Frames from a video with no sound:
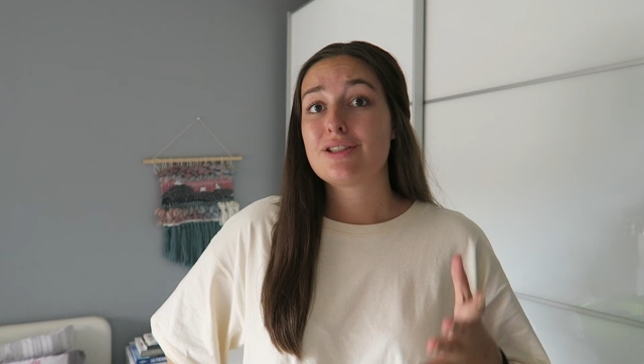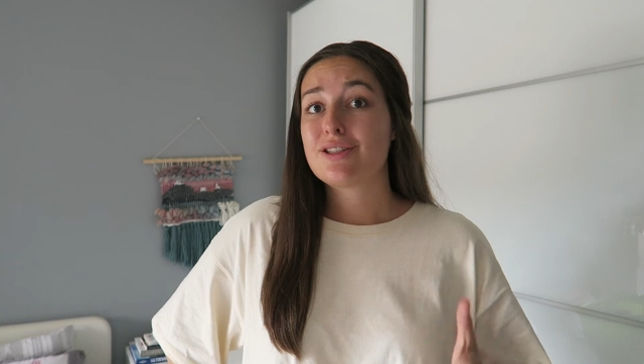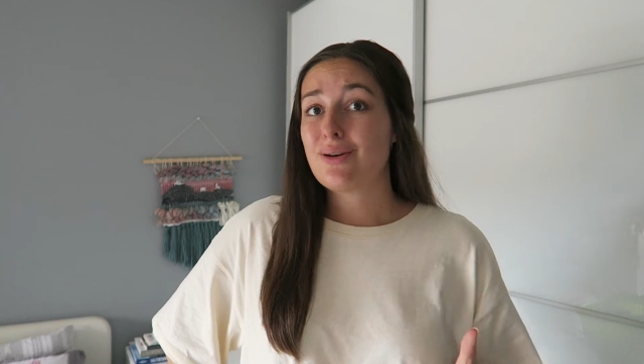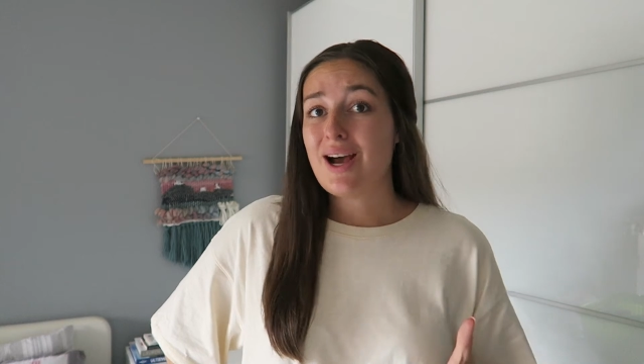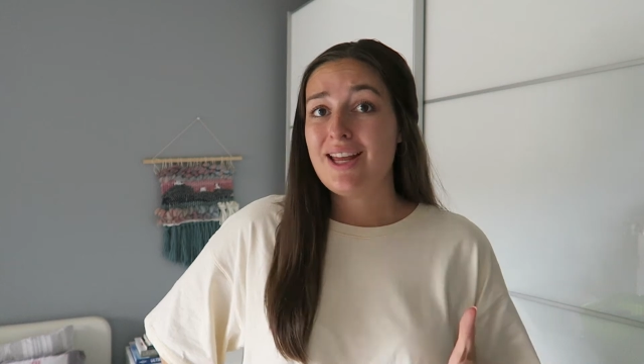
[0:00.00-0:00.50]

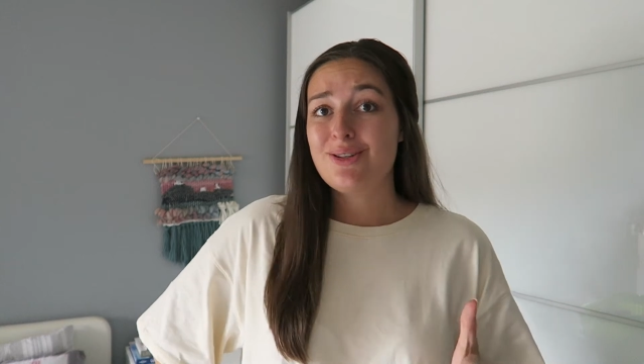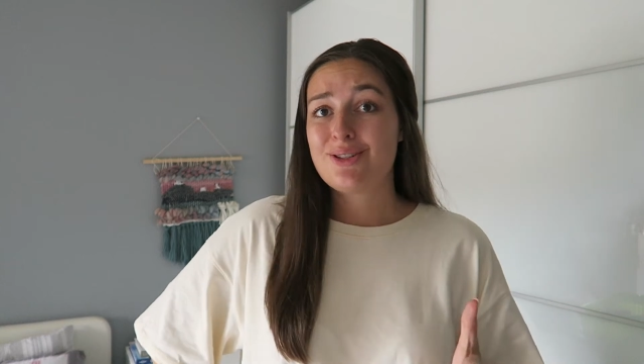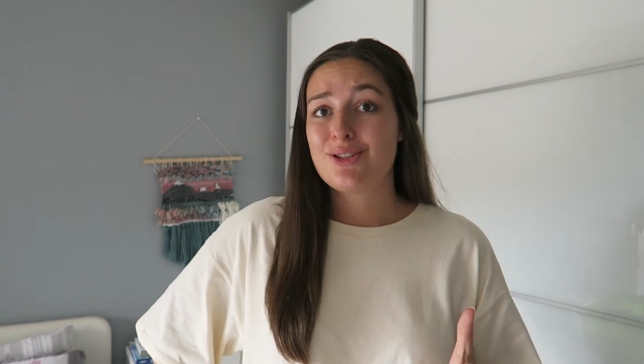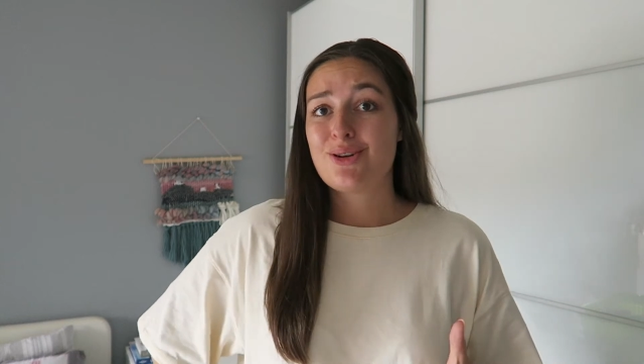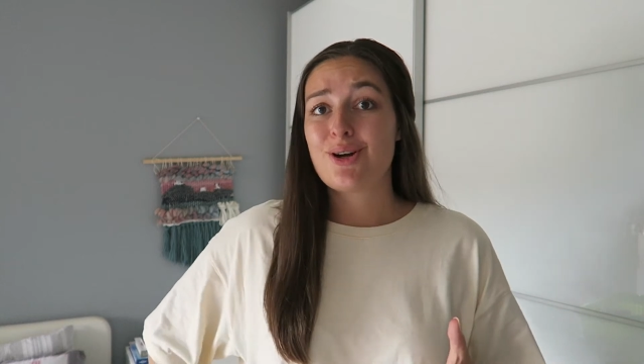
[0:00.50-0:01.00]
So I used
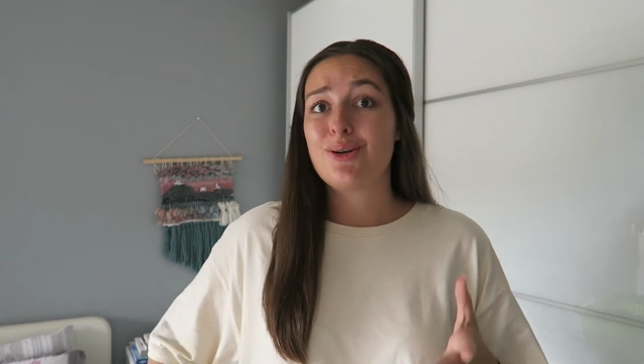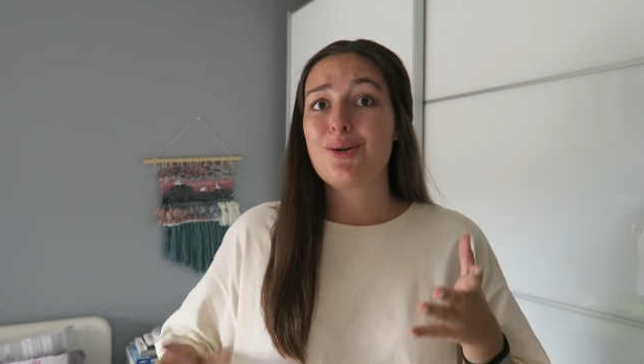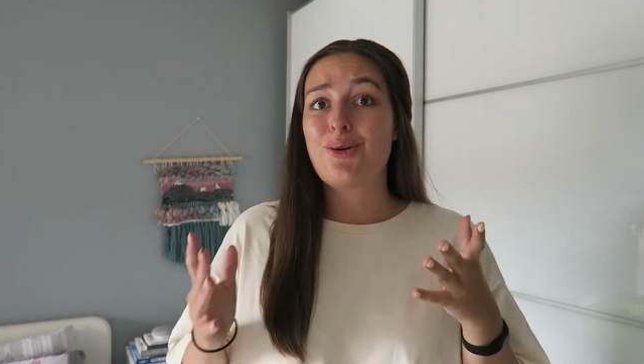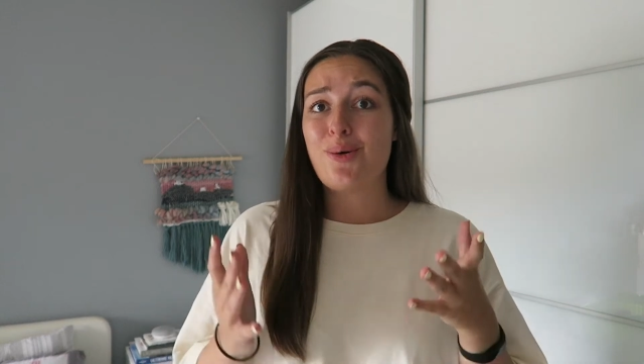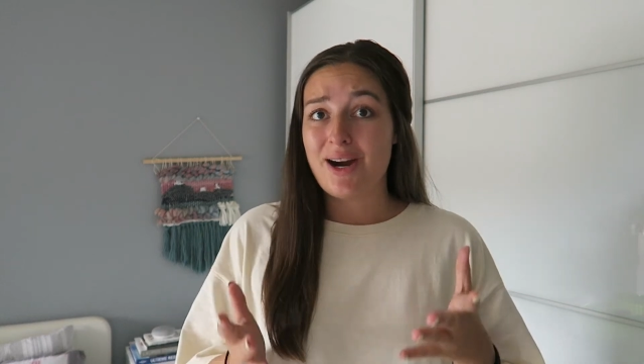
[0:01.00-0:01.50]
to
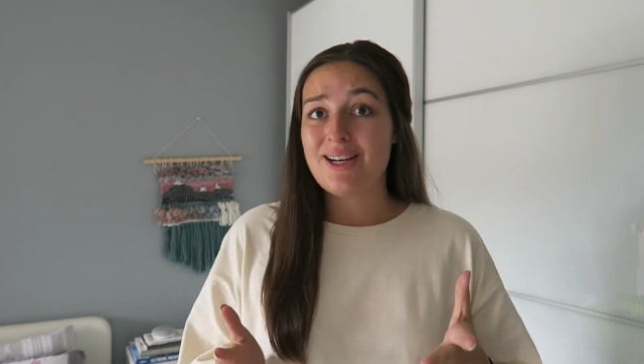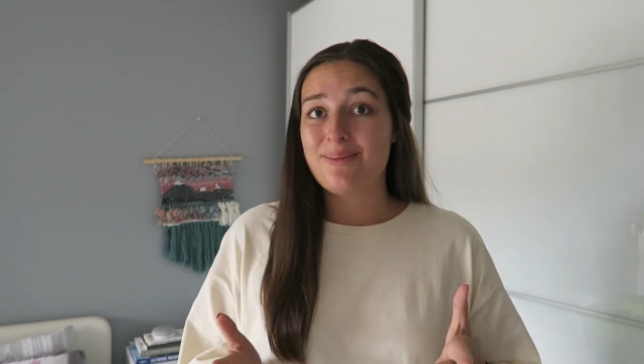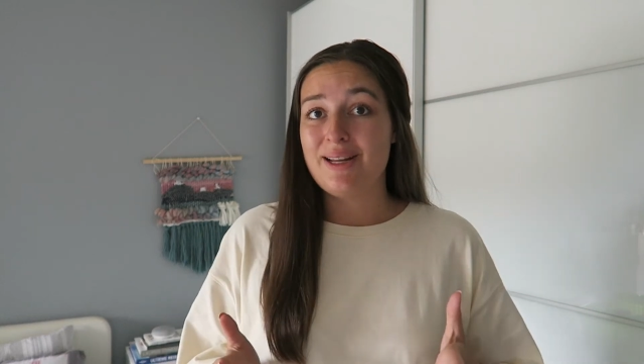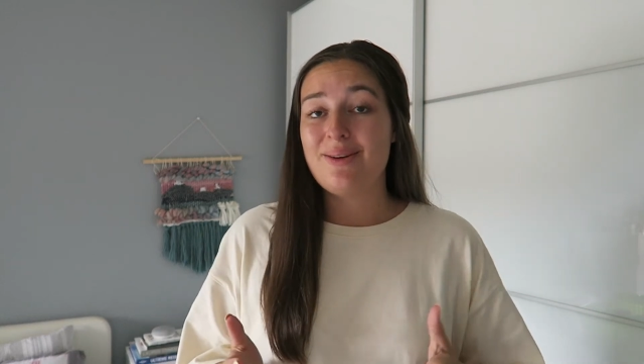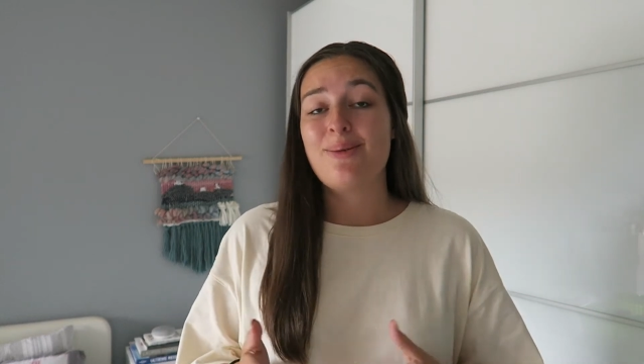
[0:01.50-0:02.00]
struggle quite
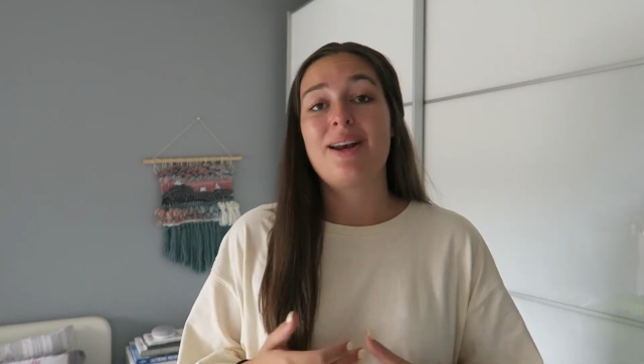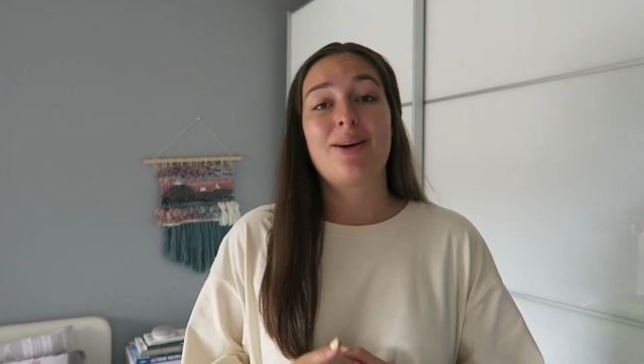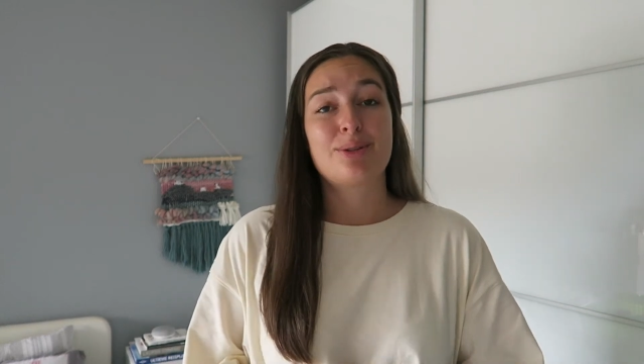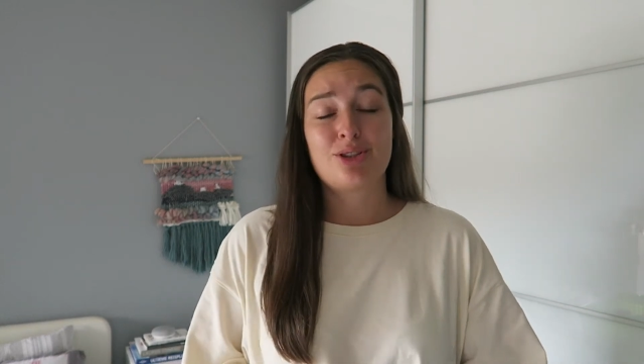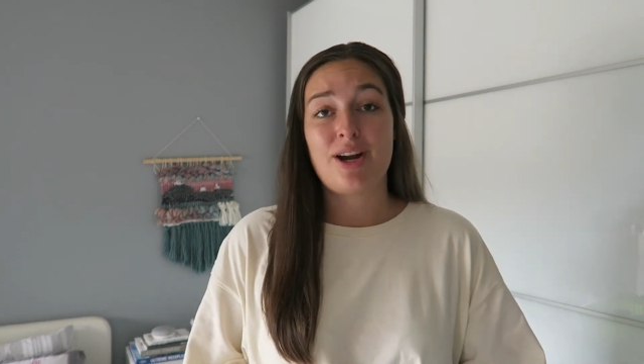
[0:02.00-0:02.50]
a bit when
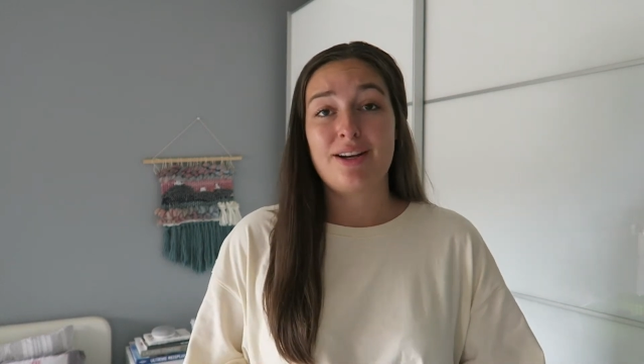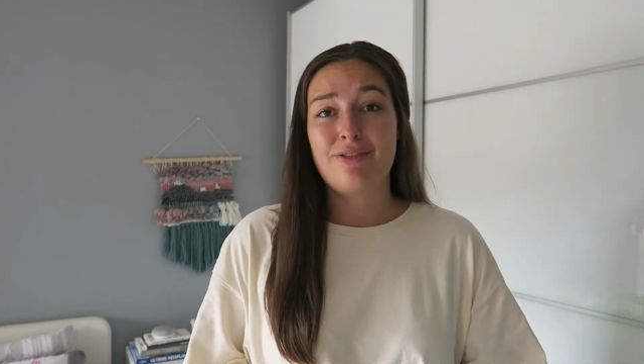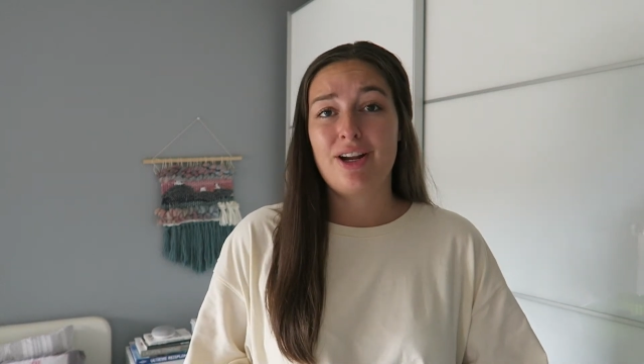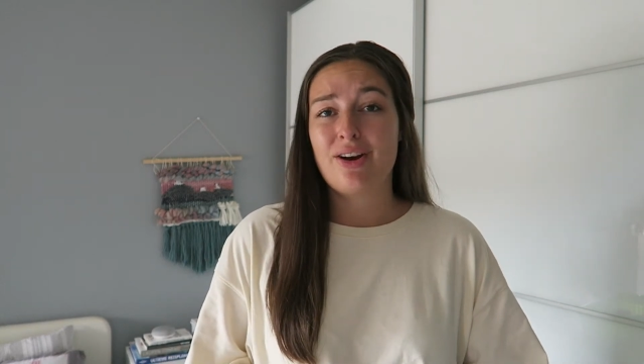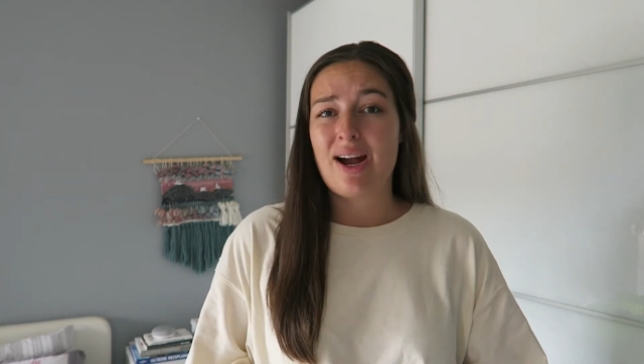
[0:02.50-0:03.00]
I was trying to
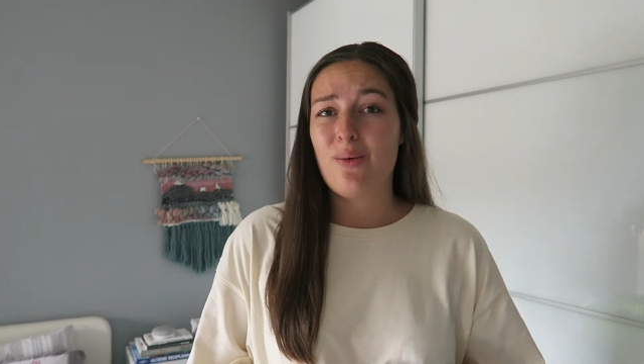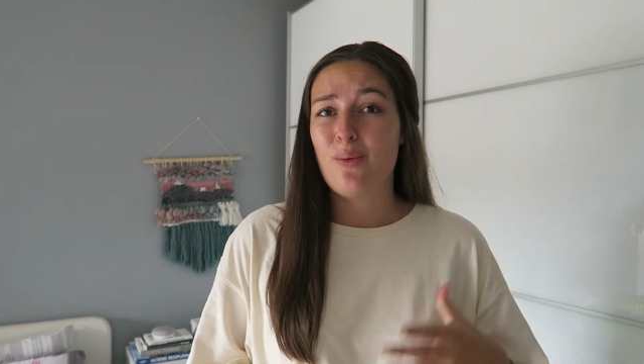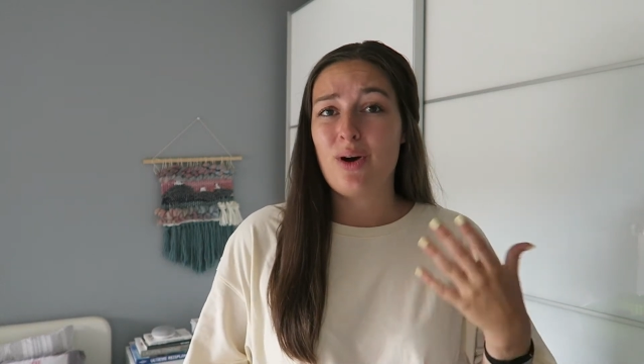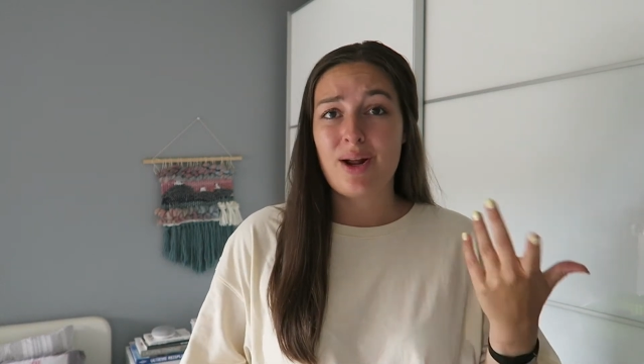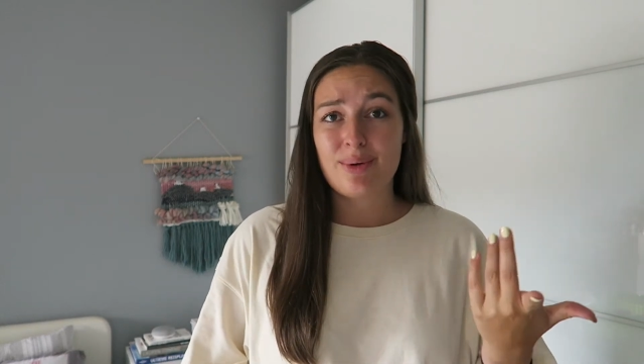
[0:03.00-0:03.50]
figure out
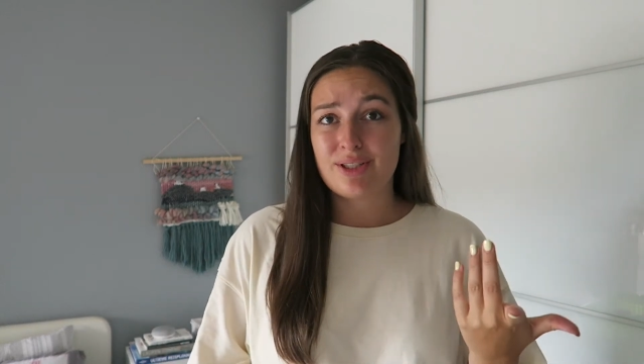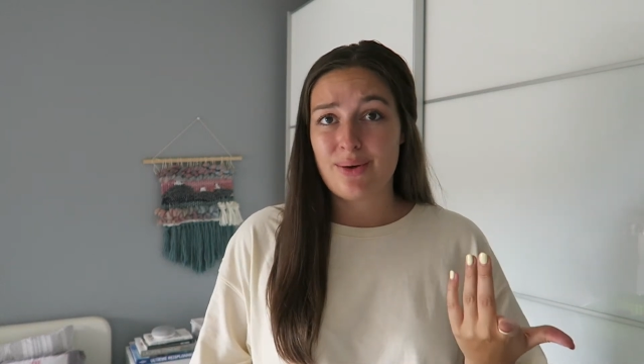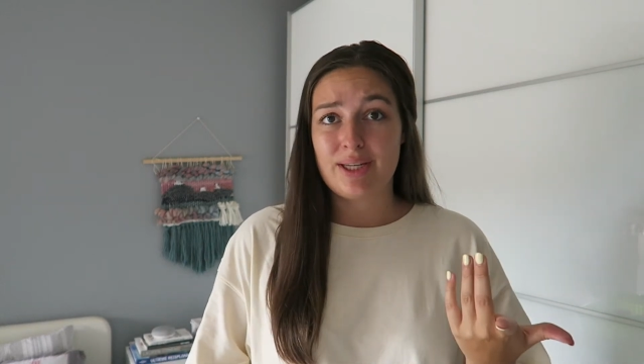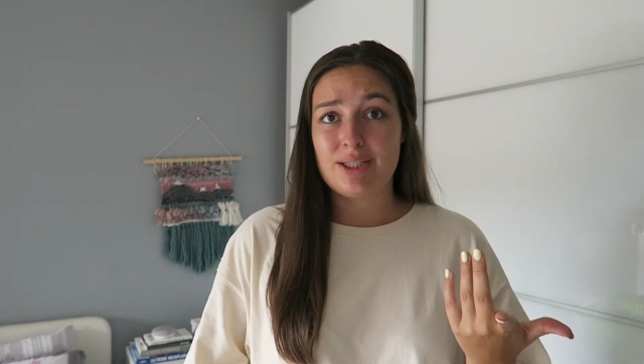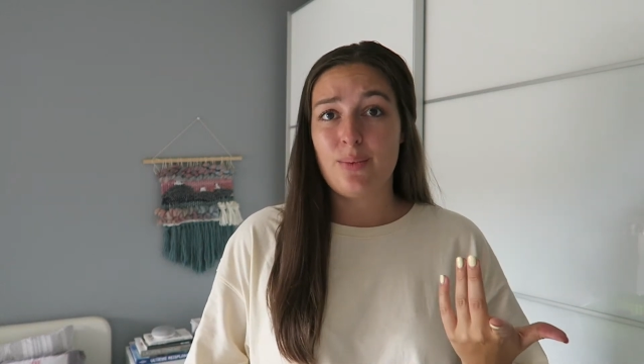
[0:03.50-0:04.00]
what I was
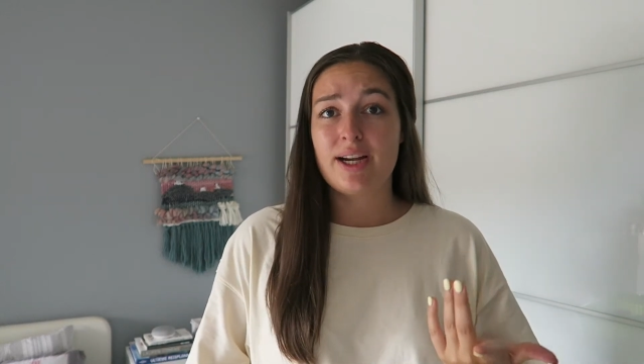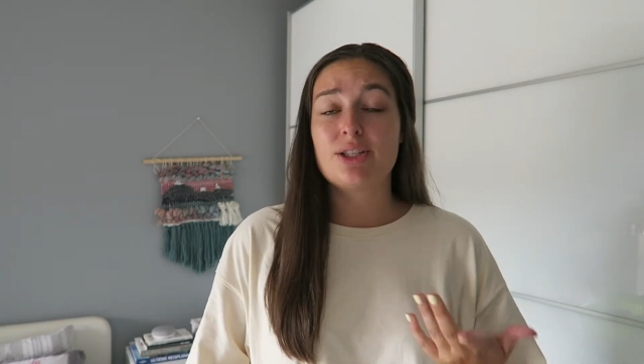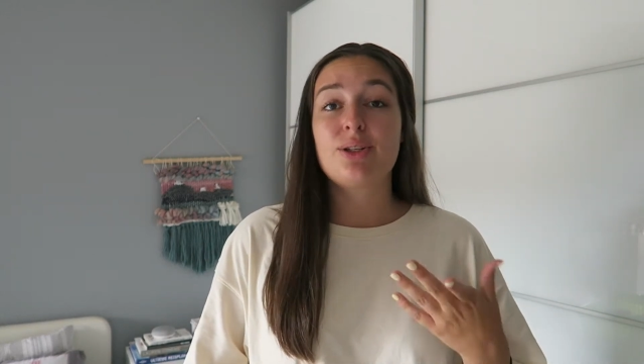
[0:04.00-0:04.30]
going to wear